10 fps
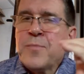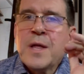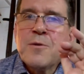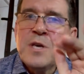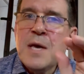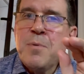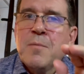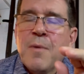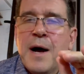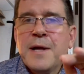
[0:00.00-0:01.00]
Now keep in
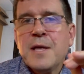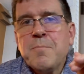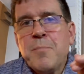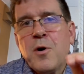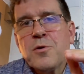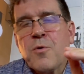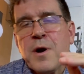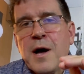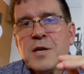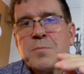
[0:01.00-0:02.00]
mind that both
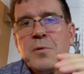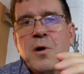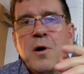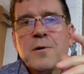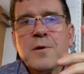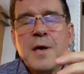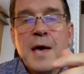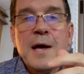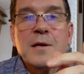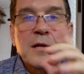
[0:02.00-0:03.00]
Grenache Blanc
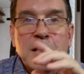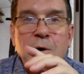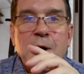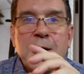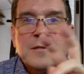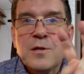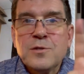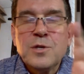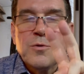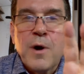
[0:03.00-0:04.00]
and Claret, the
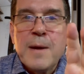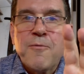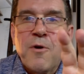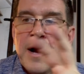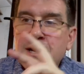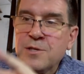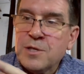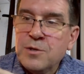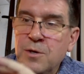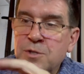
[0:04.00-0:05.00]
two grape varieties
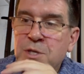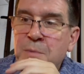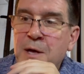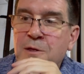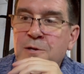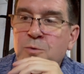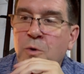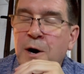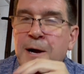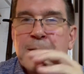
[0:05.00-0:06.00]
used to make this
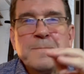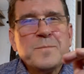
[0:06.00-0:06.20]
wine,